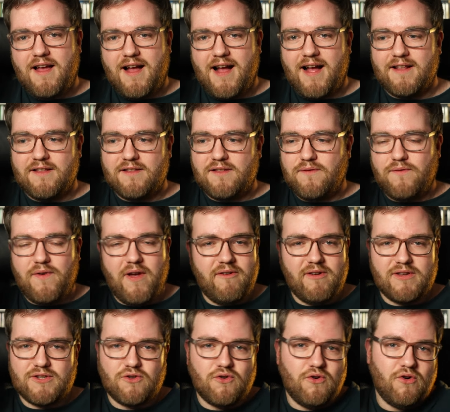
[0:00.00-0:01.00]
and the
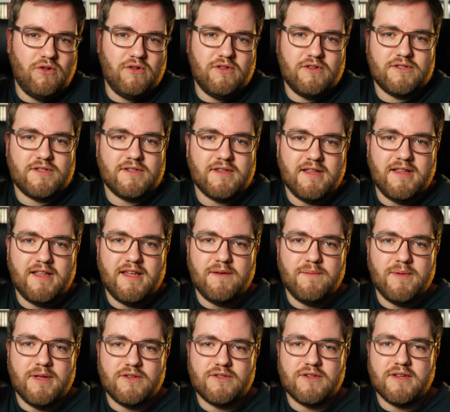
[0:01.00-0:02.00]
various colours in the
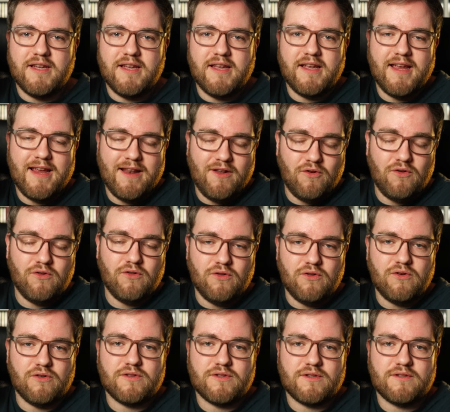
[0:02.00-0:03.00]
image. It all
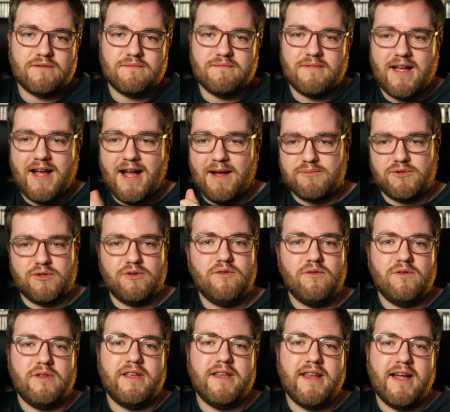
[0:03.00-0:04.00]
looks
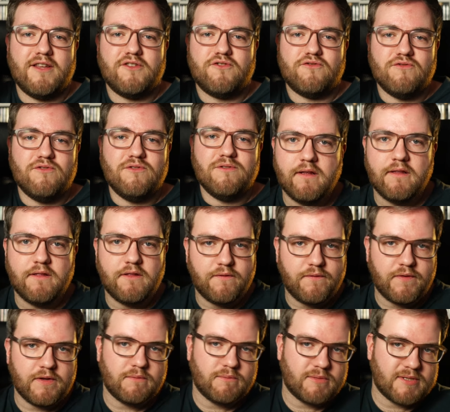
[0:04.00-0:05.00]
absolutely natural. The
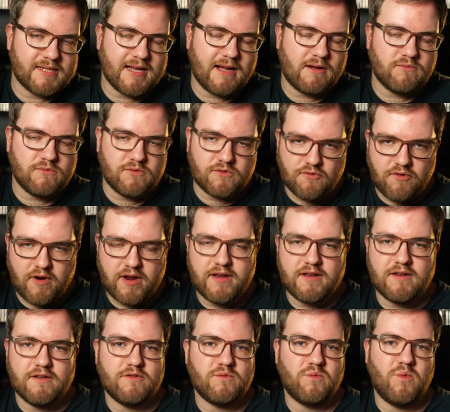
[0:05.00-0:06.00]
film sounds
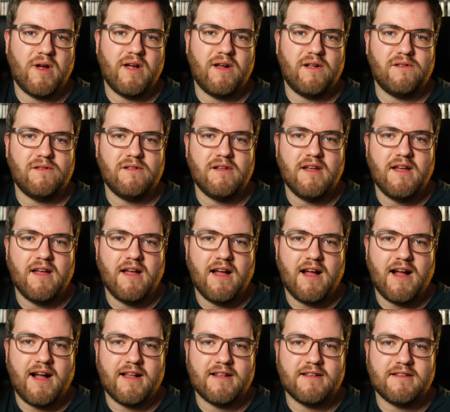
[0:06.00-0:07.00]
great as well,
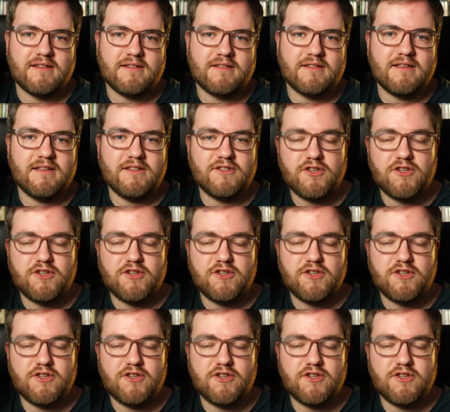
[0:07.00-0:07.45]
and in